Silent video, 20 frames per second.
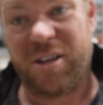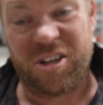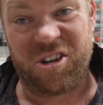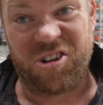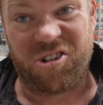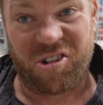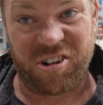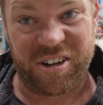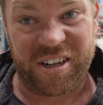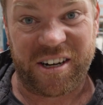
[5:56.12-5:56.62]

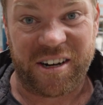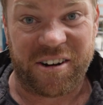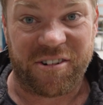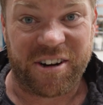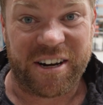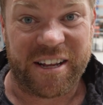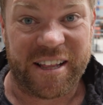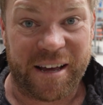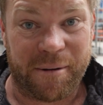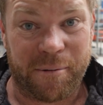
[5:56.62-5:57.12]
90
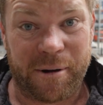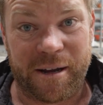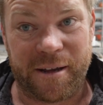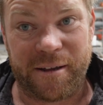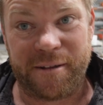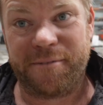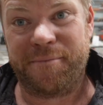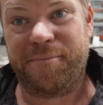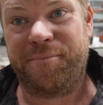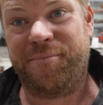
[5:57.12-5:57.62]
degree that way.
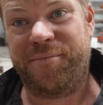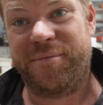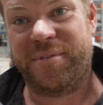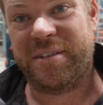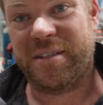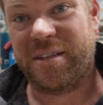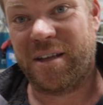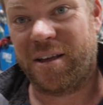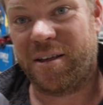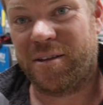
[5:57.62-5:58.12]

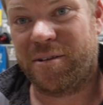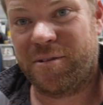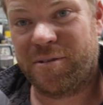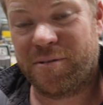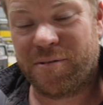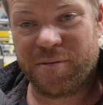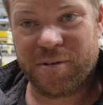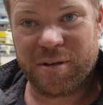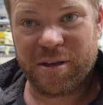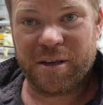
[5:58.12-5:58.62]
So
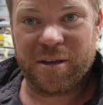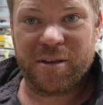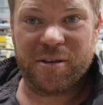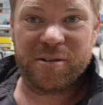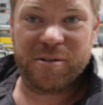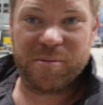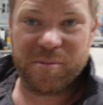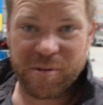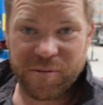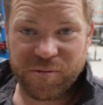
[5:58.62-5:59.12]

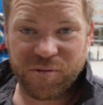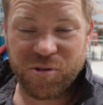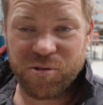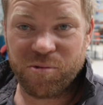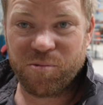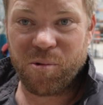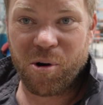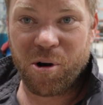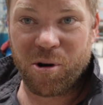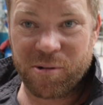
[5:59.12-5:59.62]
a few
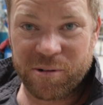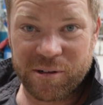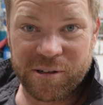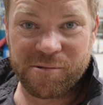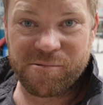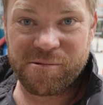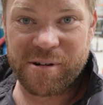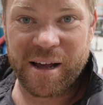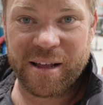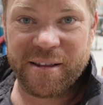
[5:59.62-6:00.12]
wild
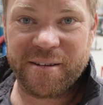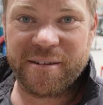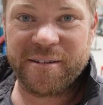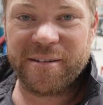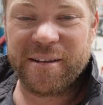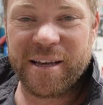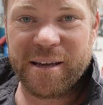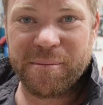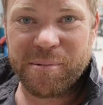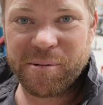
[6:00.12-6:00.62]
little cuts in
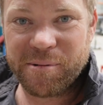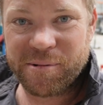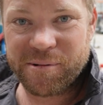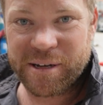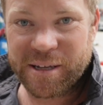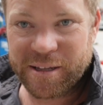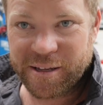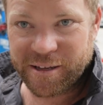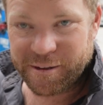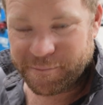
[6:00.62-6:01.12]
there, but we'll
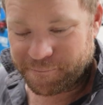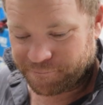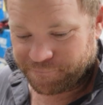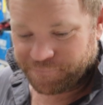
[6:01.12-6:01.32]
get there. So